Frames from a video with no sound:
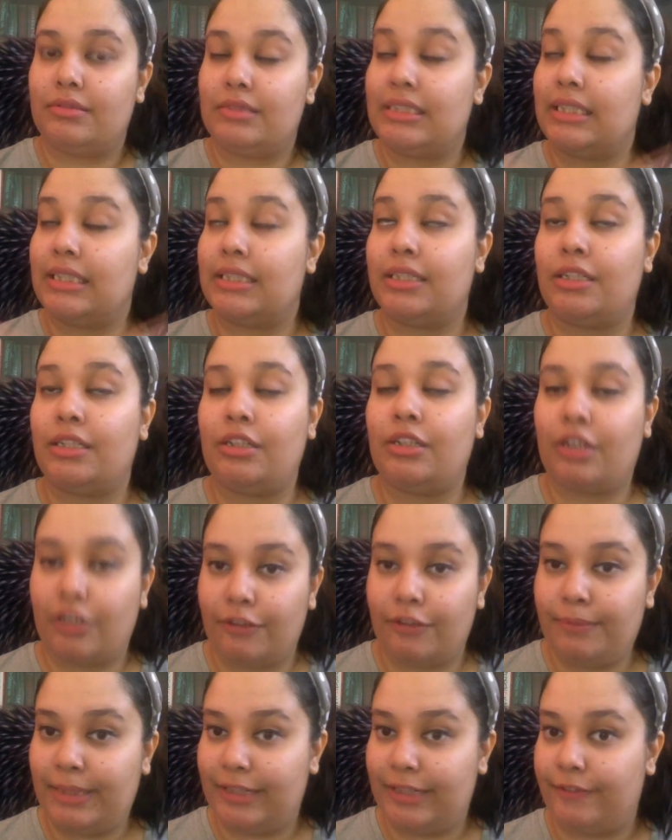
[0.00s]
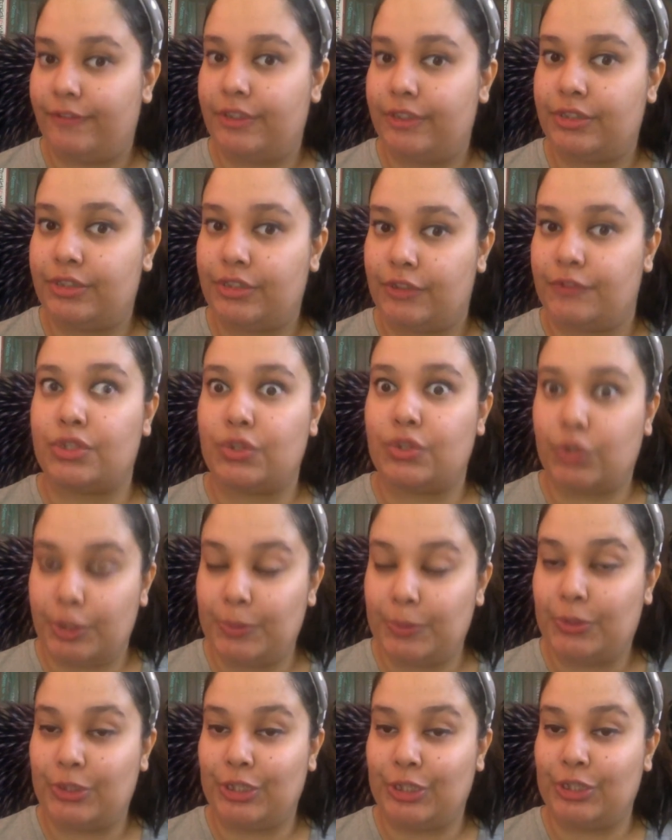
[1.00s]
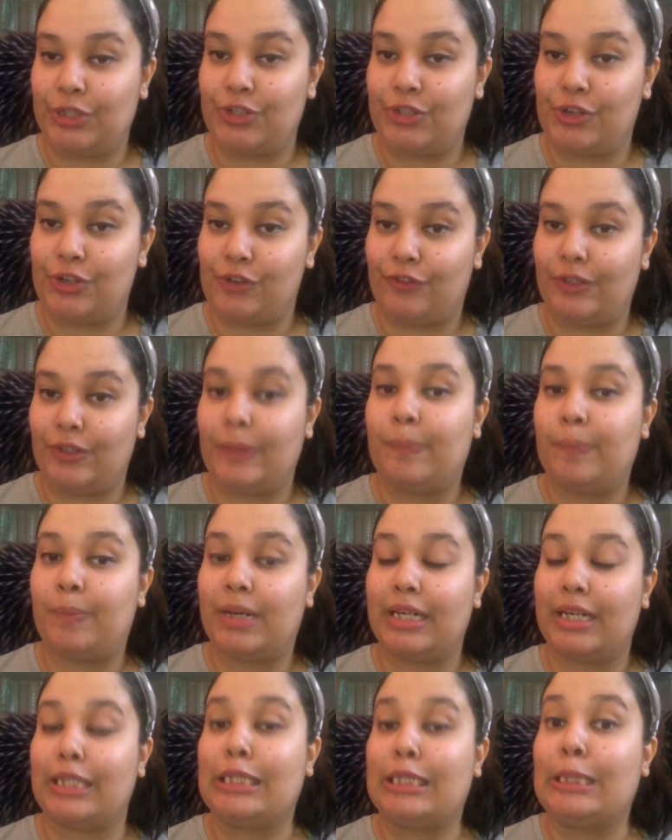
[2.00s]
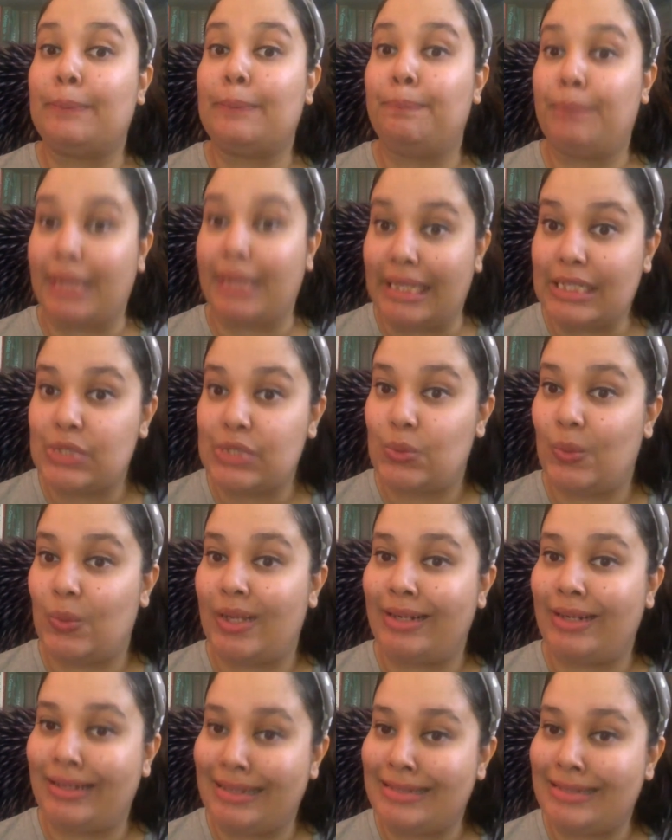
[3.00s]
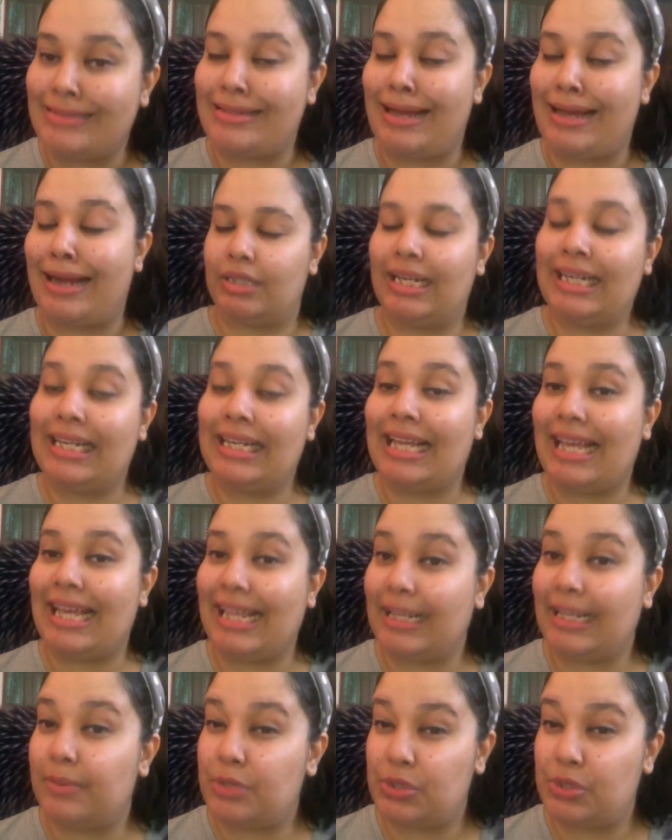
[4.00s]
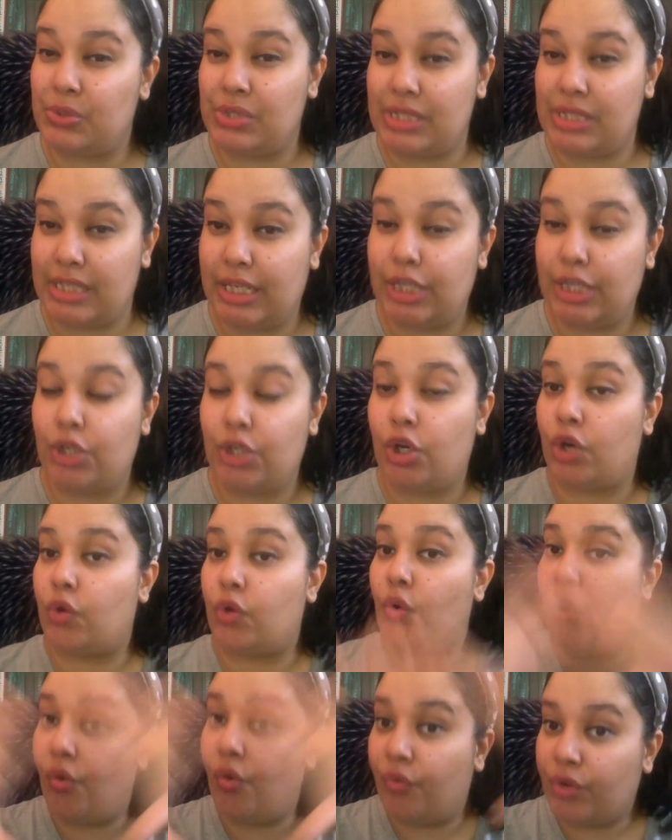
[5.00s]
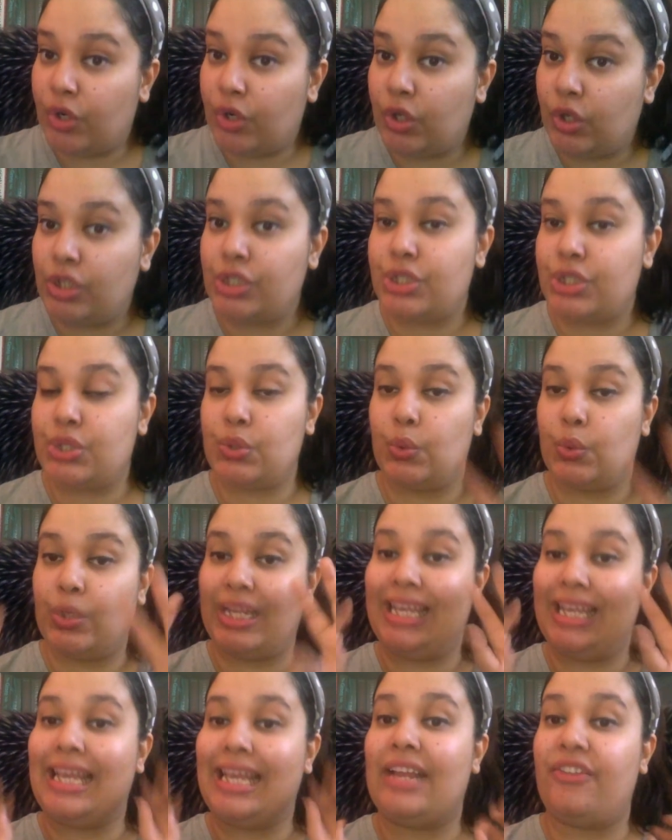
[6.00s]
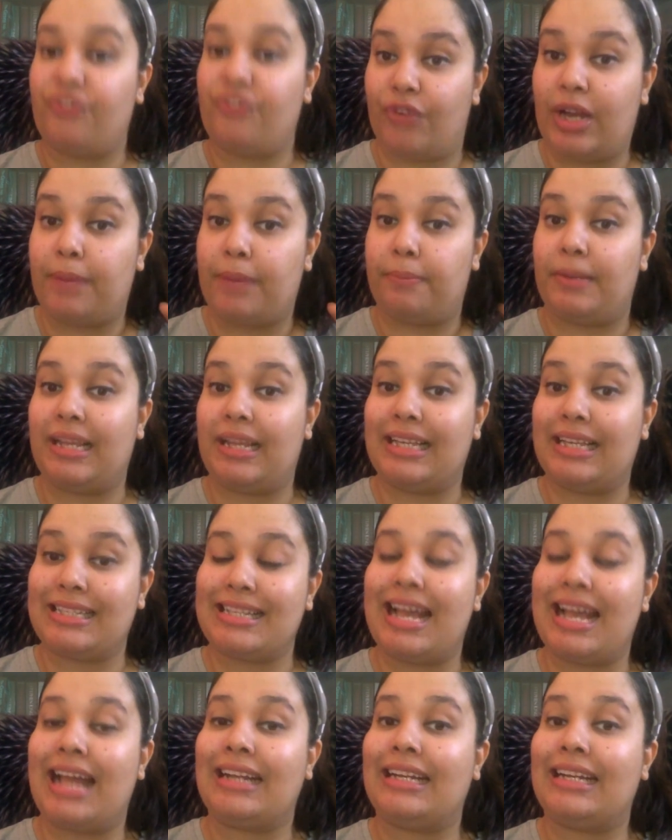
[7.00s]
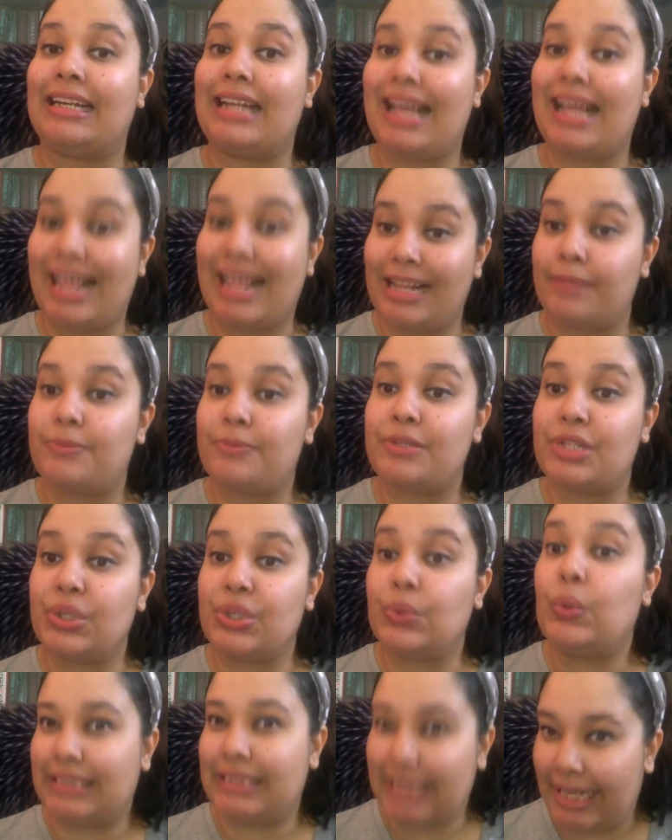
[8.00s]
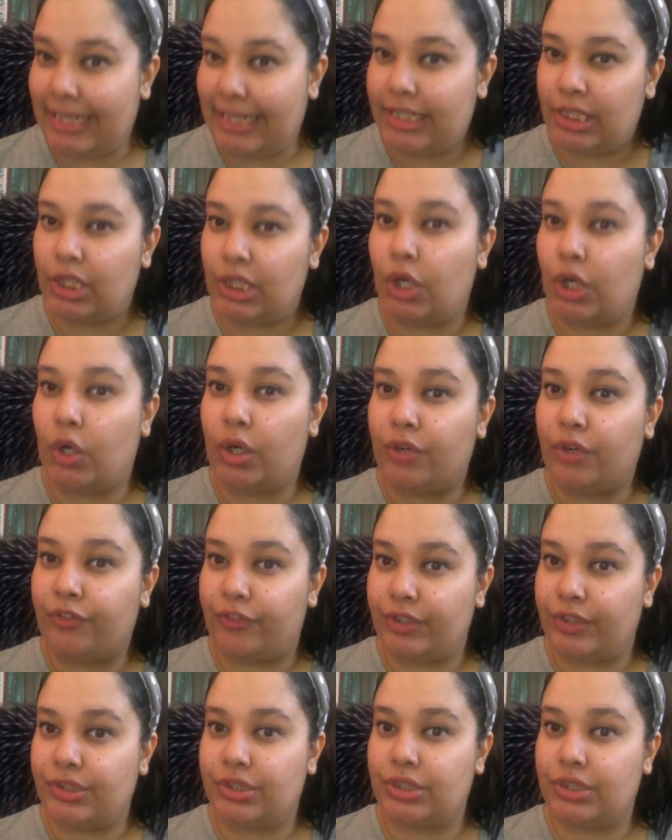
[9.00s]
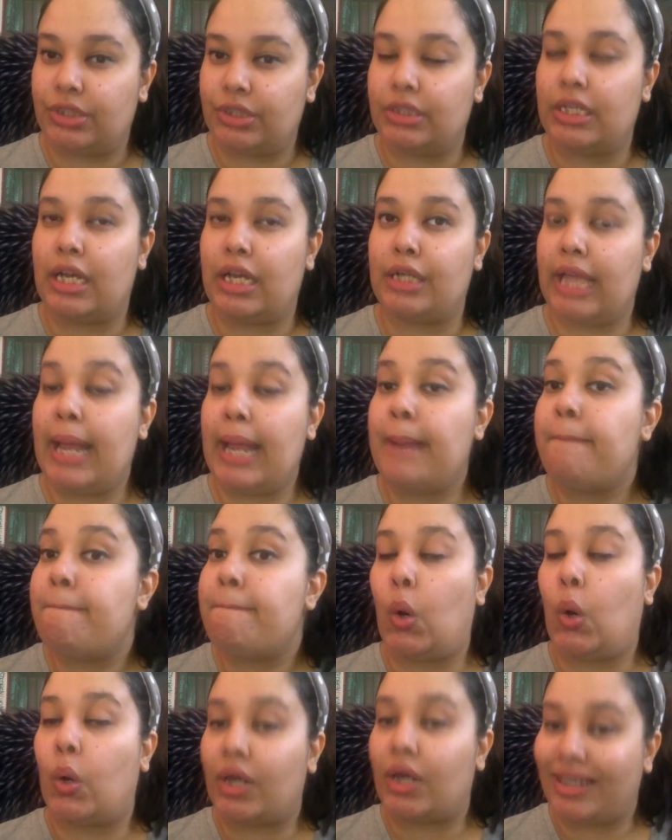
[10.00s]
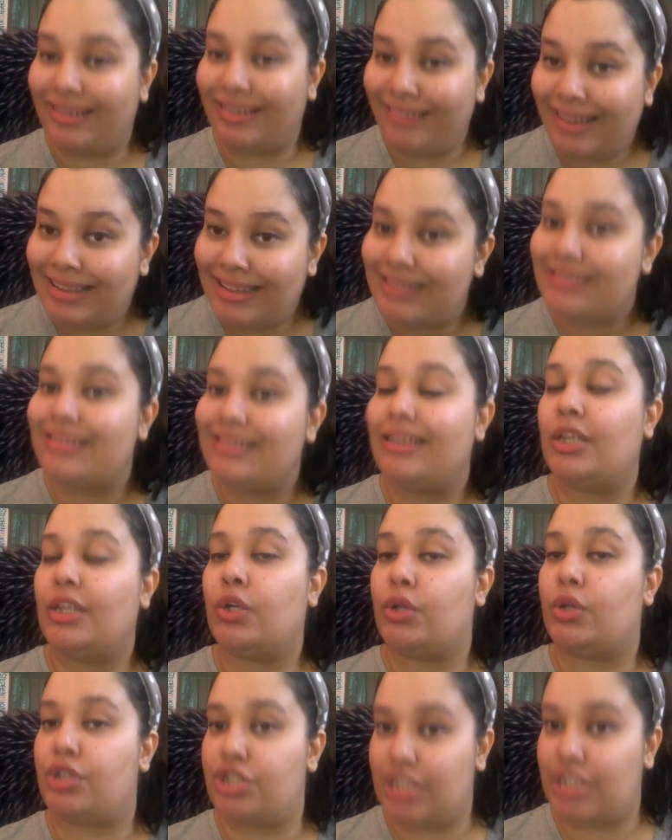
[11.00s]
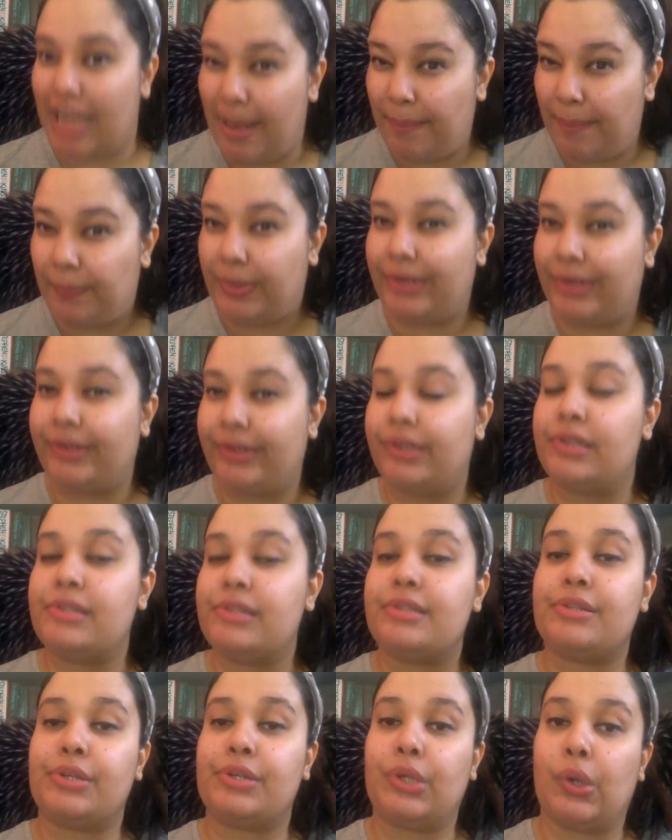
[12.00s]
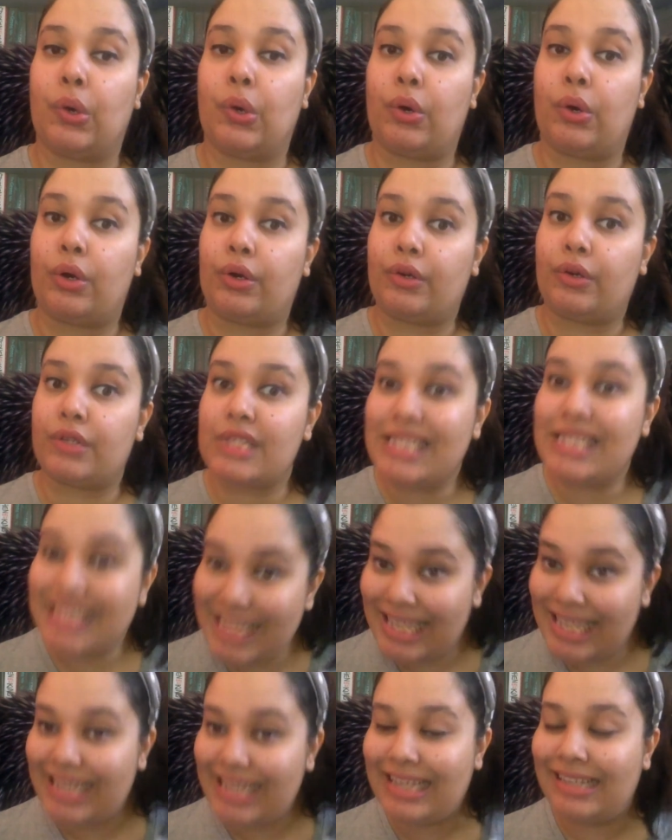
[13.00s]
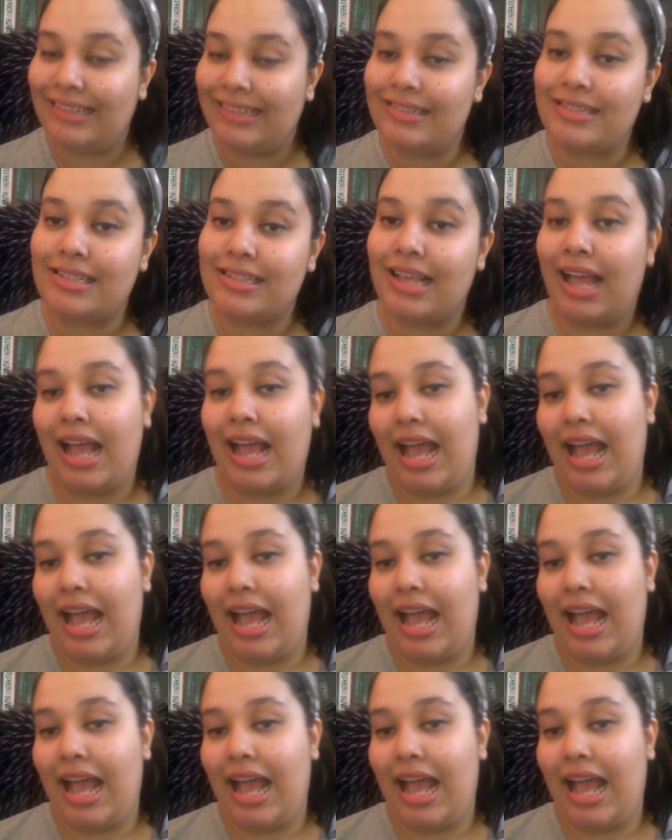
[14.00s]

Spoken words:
There are a lot of benefits of storyboarding your novel, but the biggest one is that it helps you see your overall story in one place, and it helps you set your vision and in organizing your chapters, your scenes,